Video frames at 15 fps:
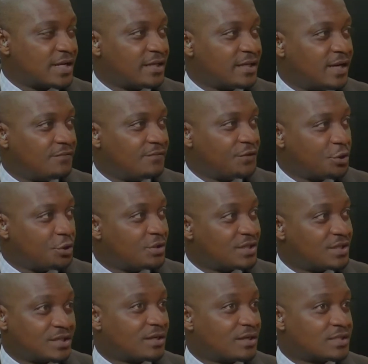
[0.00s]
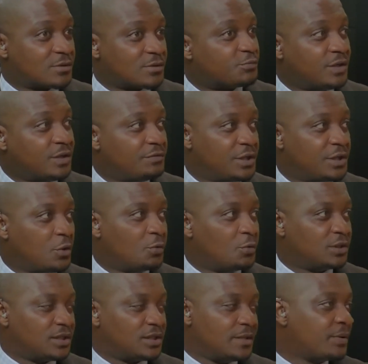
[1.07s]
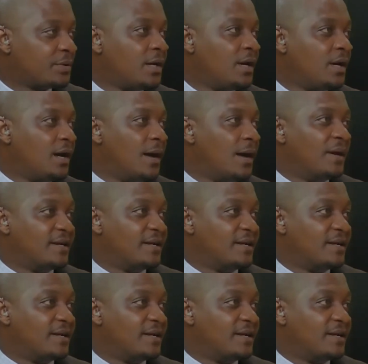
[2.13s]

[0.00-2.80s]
in that video, you can tell that it's a really, really old clip. Um, and